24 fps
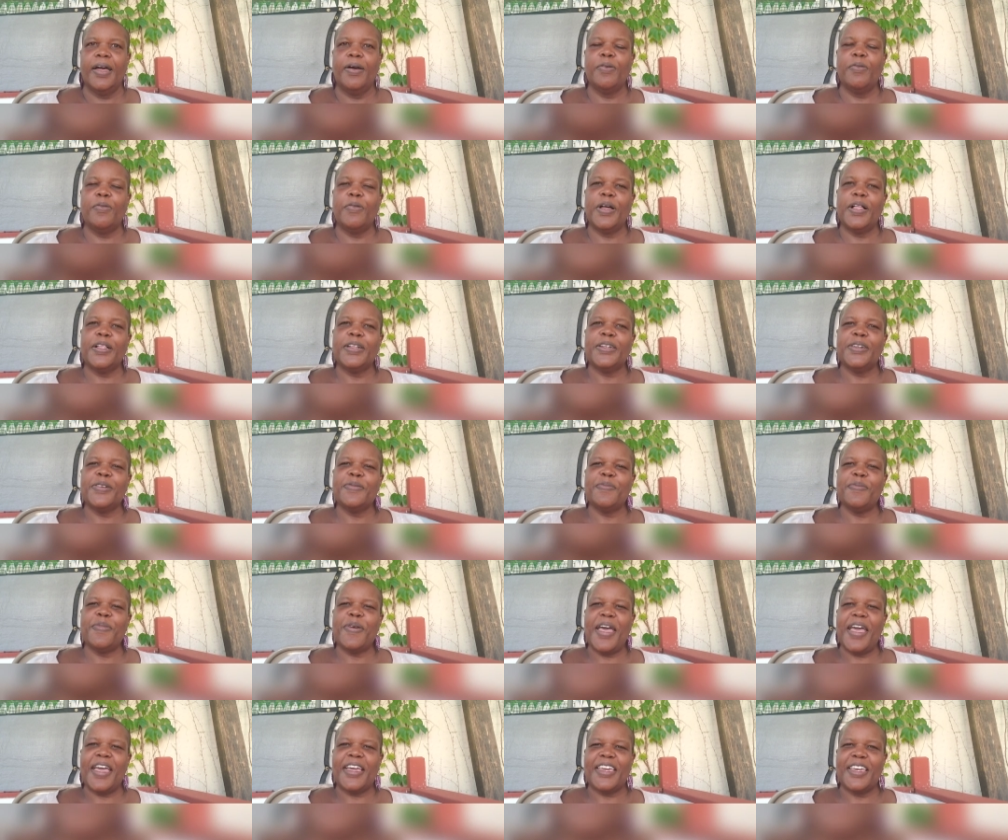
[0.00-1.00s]
Welcome
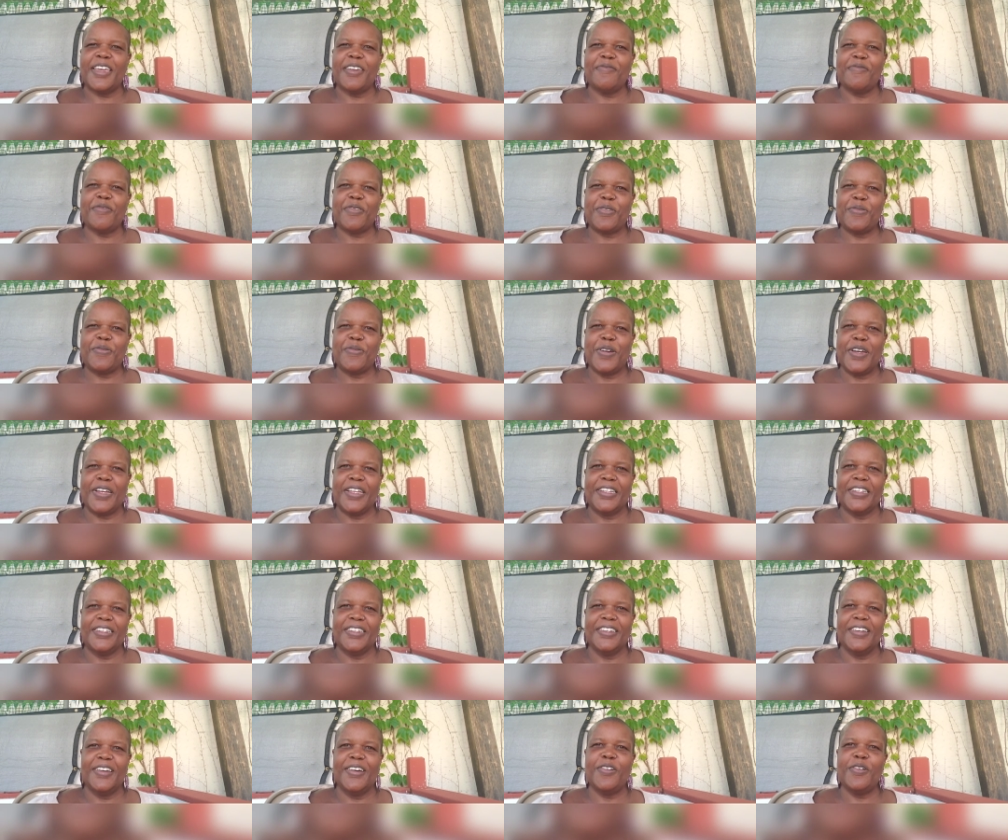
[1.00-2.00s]
back
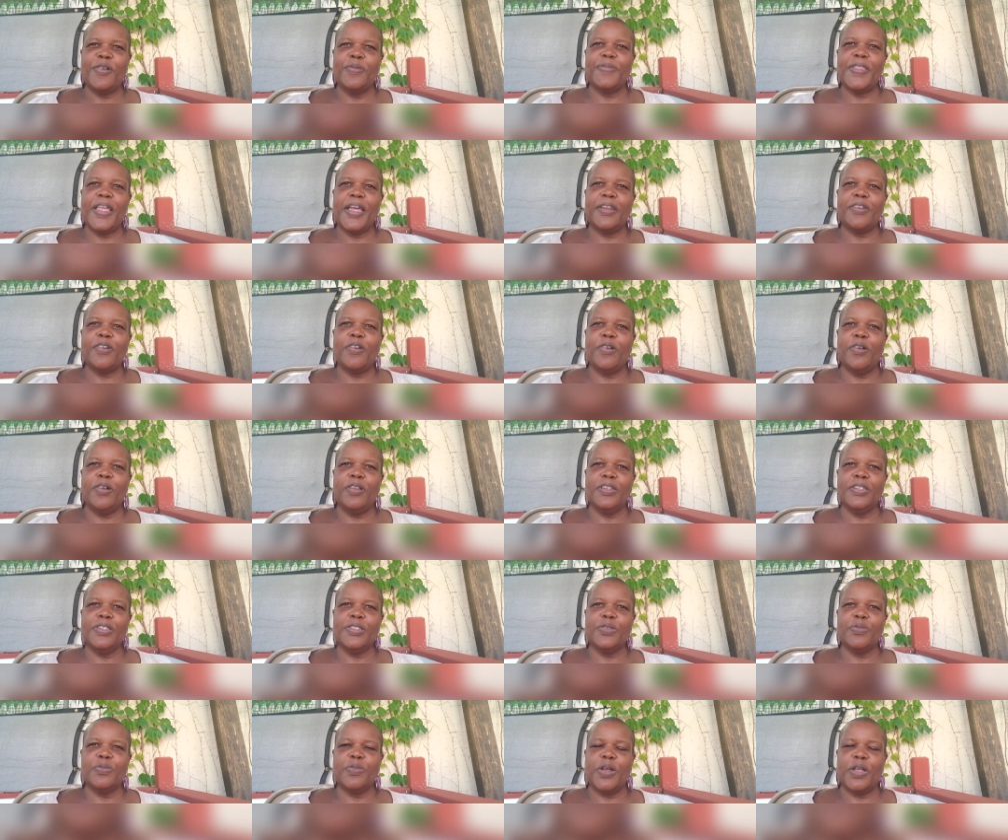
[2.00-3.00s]
everyone. Hope that all
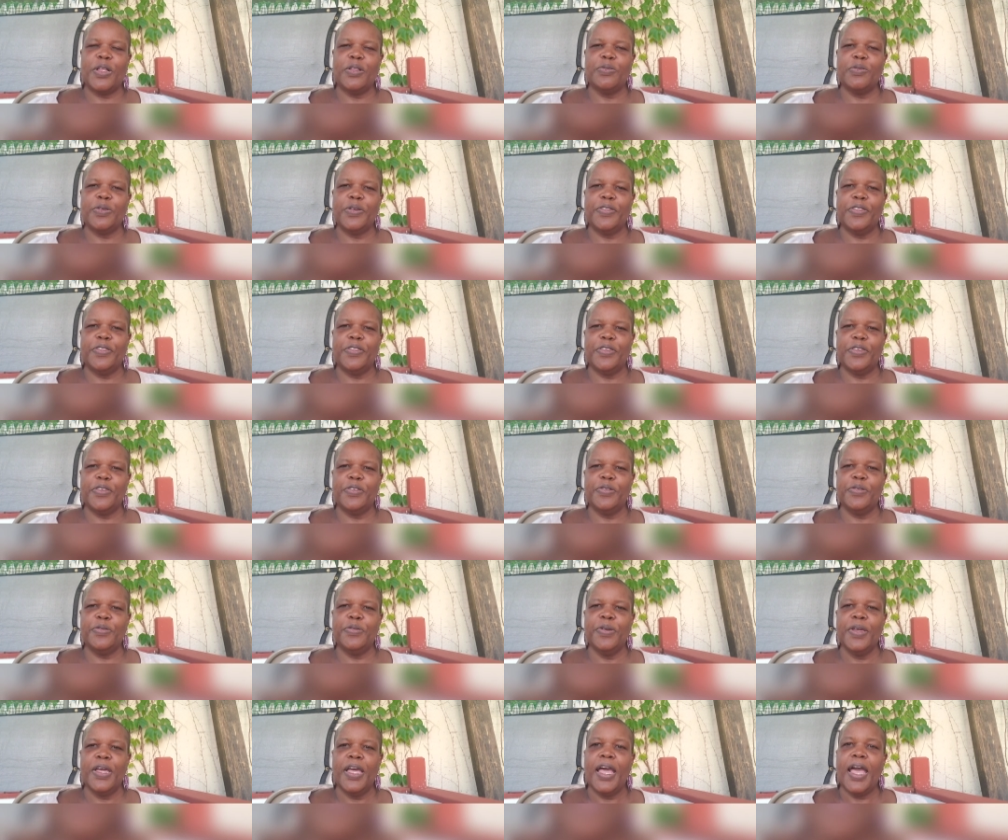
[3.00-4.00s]
is well with
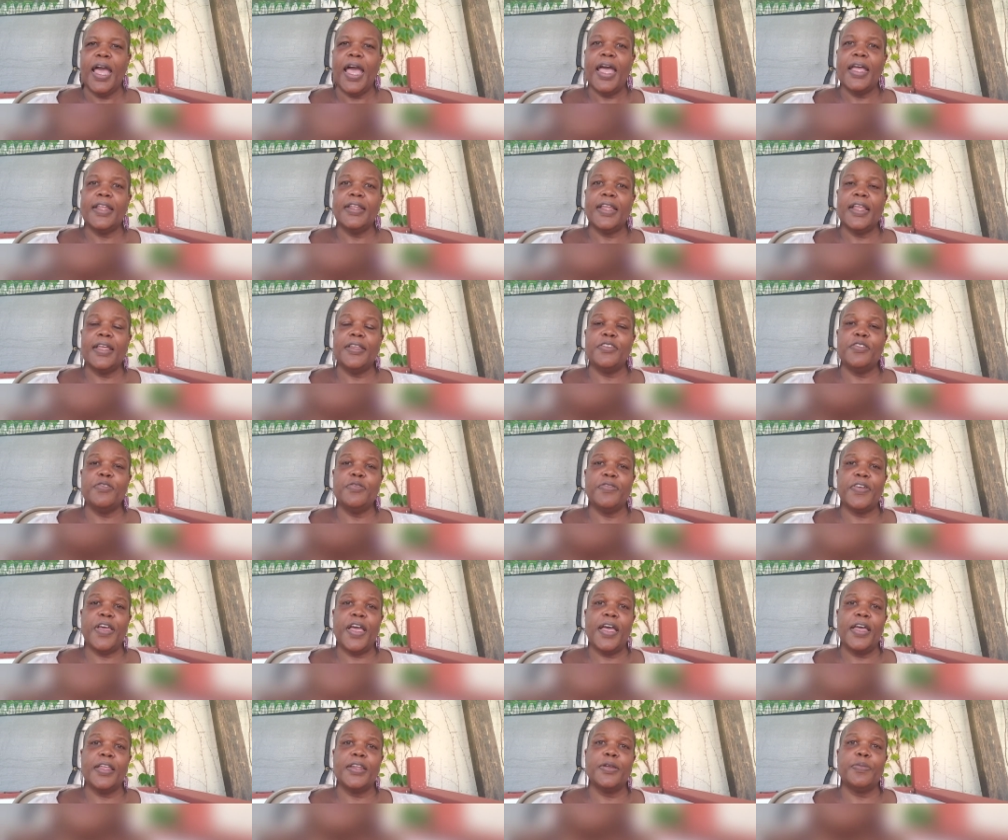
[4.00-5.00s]
you and that you
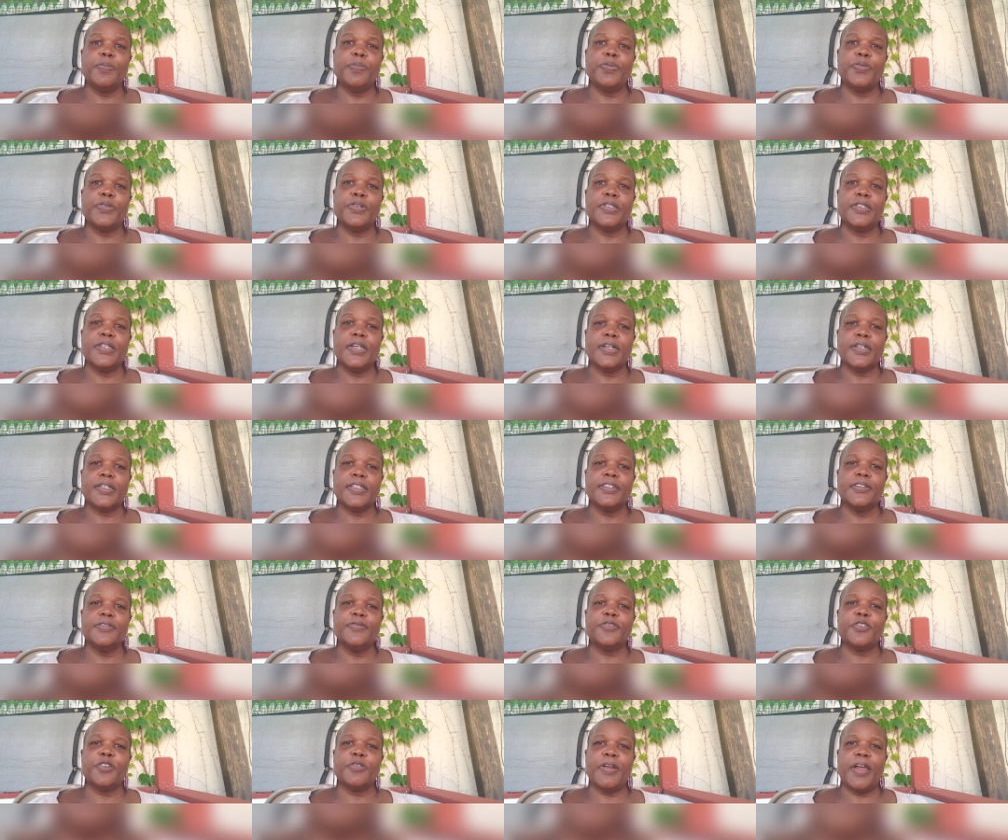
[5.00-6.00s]
had a
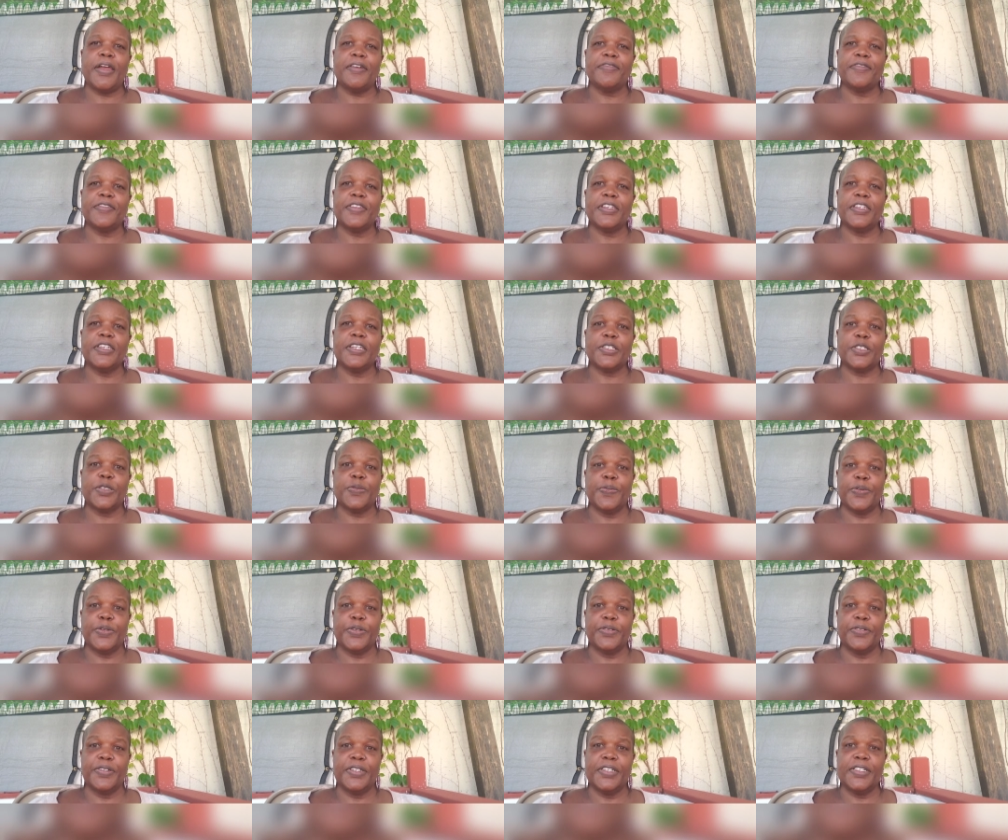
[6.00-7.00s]
productive crafting
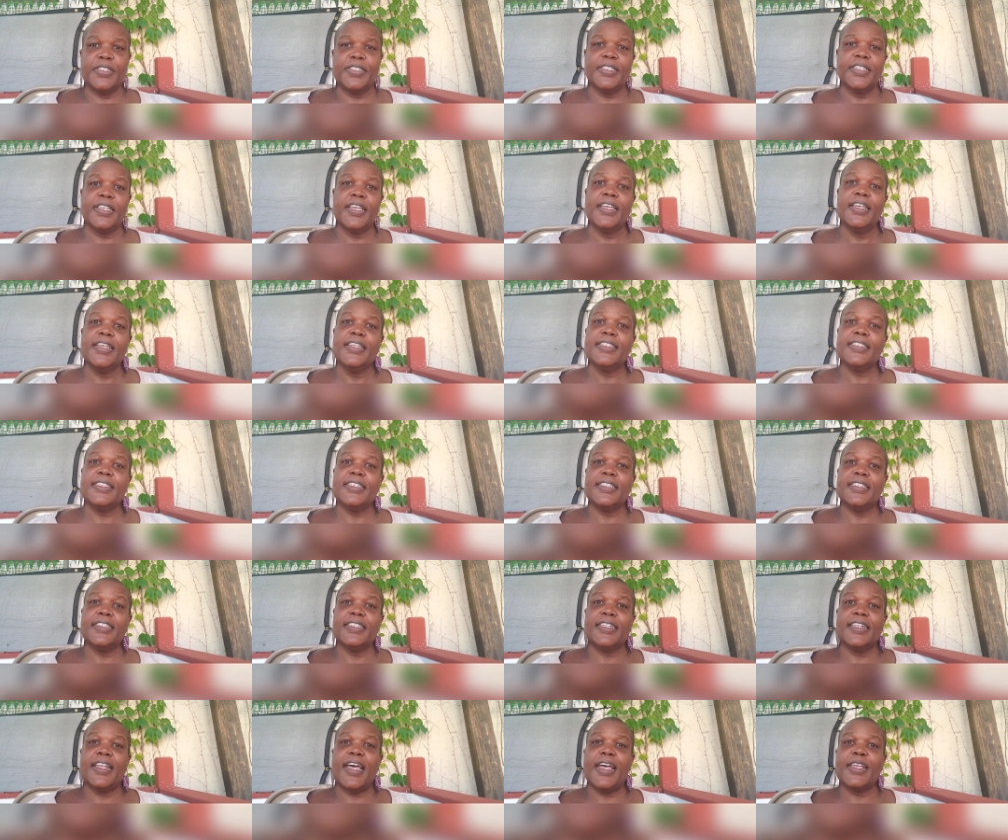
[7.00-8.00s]
experience
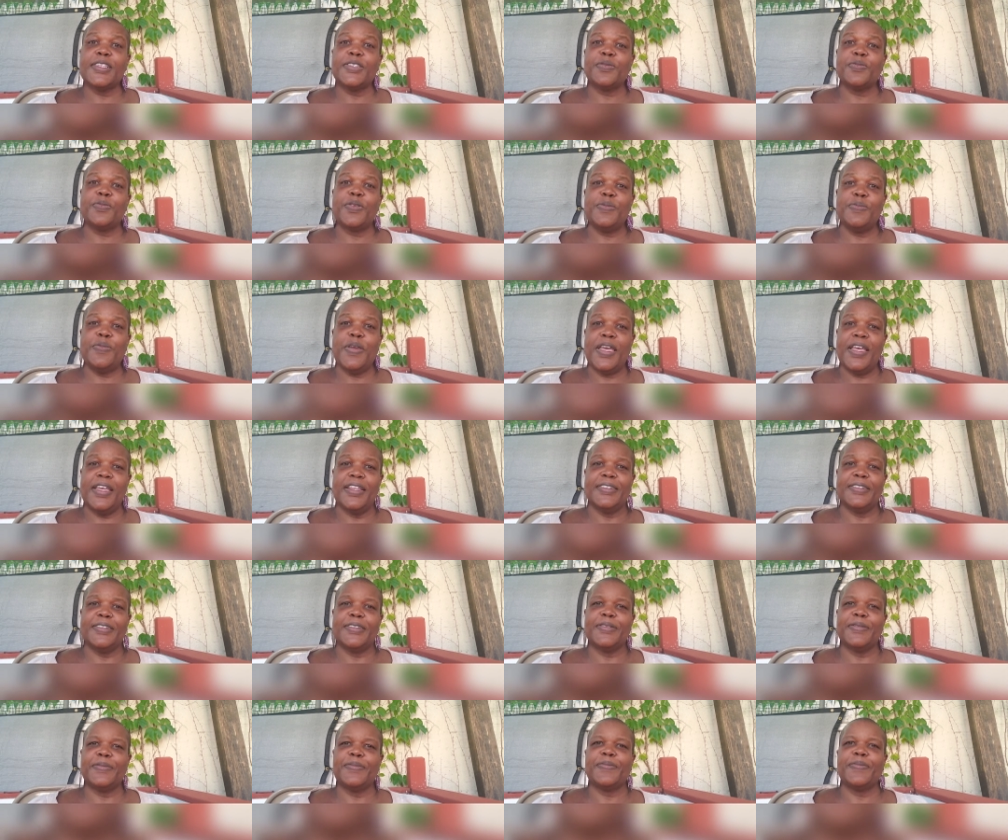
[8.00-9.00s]
since last we met.
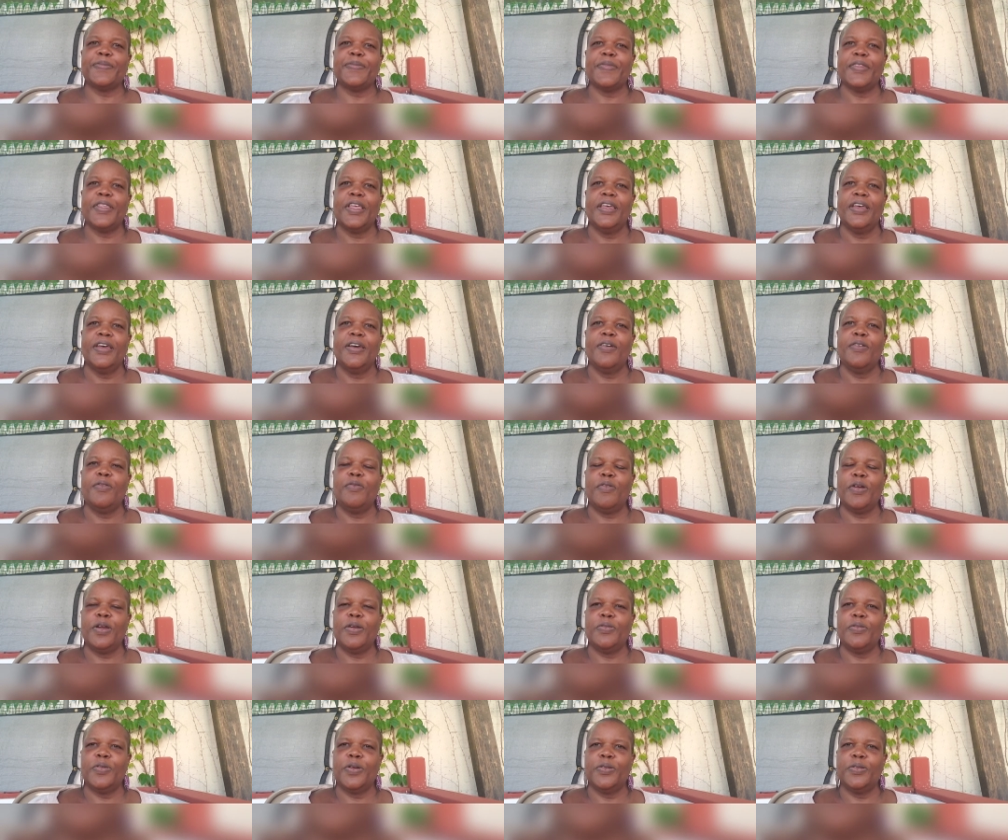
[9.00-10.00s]

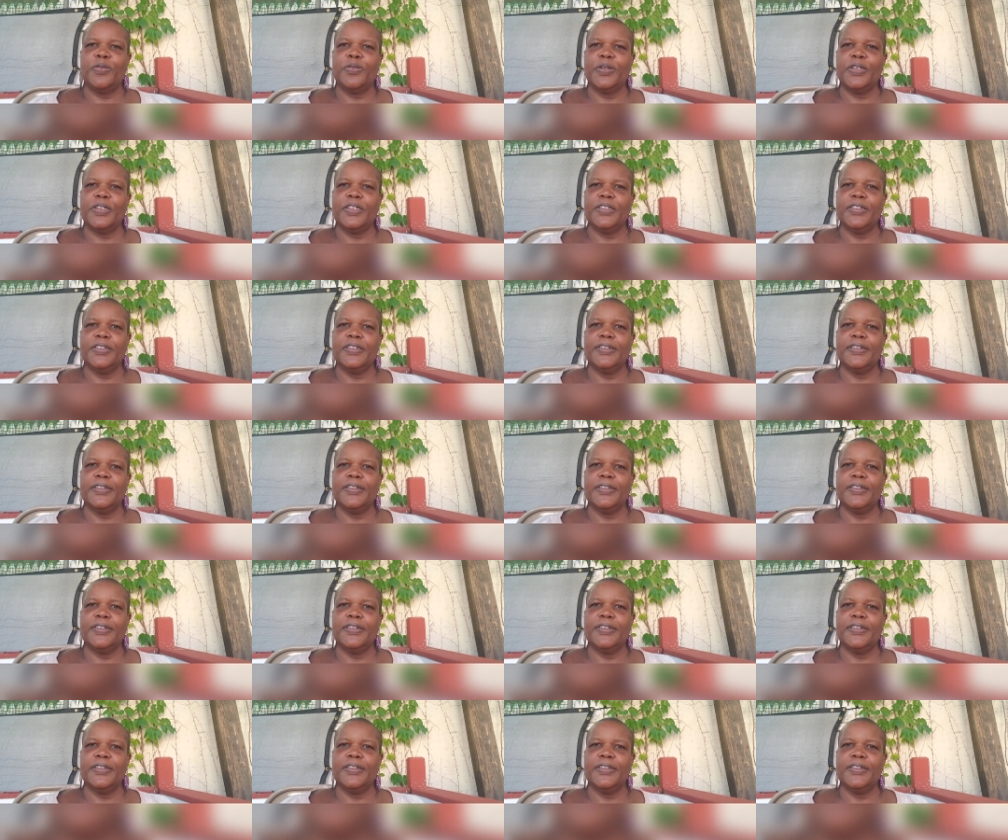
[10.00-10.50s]
Where were we?